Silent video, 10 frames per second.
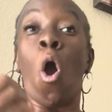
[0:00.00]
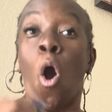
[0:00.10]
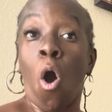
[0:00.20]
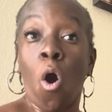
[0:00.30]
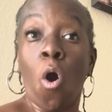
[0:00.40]

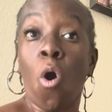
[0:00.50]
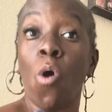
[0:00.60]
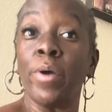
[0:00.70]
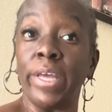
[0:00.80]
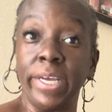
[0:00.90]

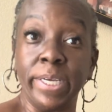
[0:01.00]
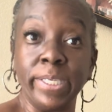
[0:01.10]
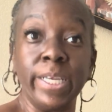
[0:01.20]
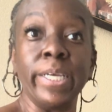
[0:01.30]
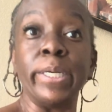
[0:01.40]
all is
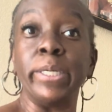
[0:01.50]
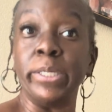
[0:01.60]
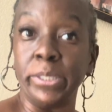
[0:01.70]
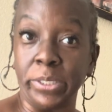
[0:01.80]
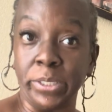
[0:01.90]

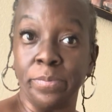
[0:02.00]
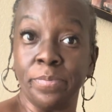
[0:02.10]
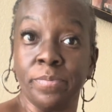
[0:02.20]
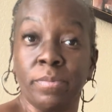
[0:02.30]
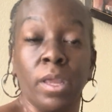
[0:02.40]
good.
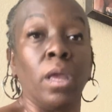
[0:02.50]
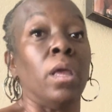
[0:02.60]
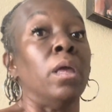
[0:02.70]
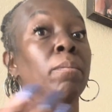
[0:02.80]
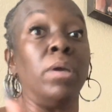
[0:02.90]

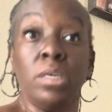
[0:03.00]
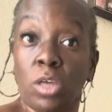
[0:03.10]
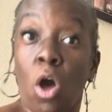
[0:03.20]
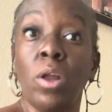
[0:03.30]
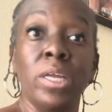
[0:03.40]
Because
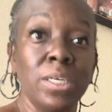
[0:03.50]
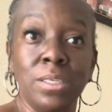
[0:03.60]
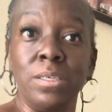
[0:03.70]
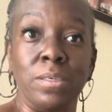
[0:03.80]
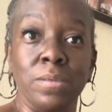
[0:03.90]
all is
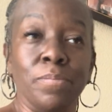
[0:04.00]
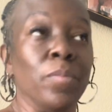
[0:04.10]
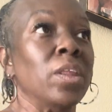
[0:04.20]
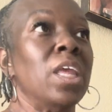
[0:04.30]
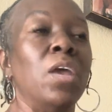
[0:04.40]
good.
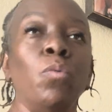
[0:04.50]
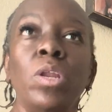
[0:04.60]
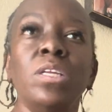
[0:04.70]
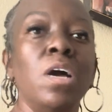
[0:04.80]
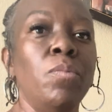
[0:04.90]

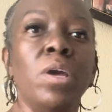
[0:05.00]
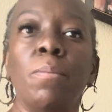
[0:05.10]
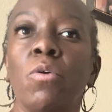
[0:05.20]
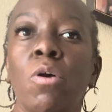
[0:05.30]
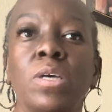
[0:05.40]
Anytime we come
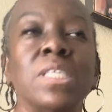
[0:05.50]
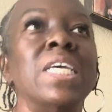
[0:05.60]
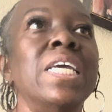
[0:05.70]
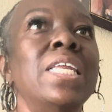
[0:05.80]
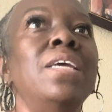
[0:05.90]
across
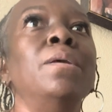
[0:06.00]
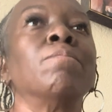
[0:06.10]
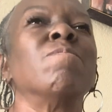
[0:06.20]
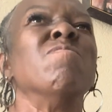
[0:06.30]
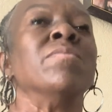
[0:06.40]
anything
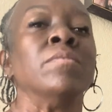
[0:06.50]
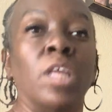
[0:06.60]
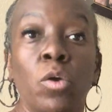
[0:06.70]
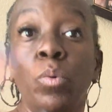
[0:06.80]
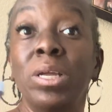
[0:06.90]

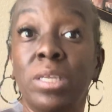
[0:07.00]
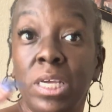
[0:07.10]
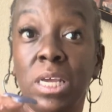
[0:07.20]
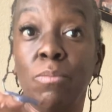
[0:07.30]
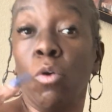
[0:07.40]
we
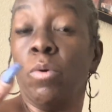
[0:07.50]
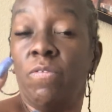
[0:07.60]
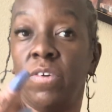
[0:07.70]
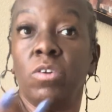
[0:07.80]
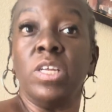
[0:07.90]
deem or we
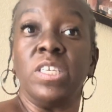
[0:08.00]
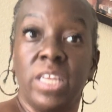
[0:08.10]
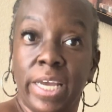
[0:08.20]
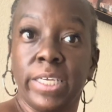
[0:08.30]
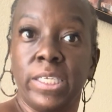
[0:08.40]
feel is
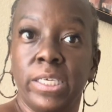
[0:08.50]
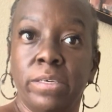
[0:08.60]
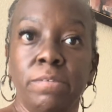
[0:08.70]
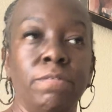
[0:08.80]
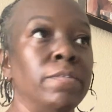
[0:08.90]
negative,